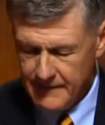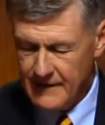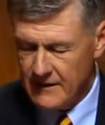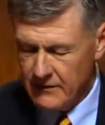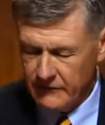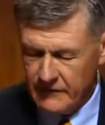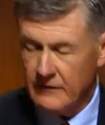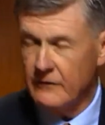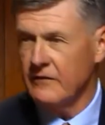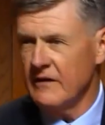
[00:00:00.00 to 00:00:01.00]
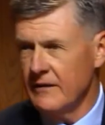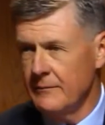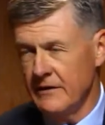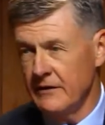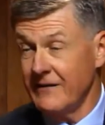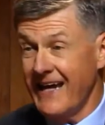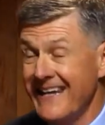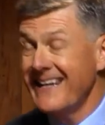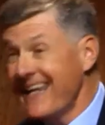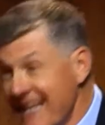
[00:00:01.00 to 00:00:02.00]
that is his immanence,
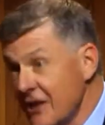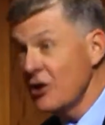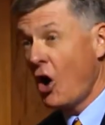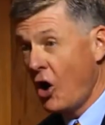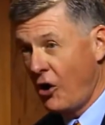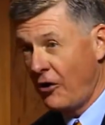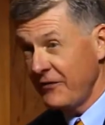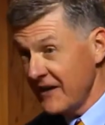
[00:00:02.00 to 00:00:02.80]
and in all.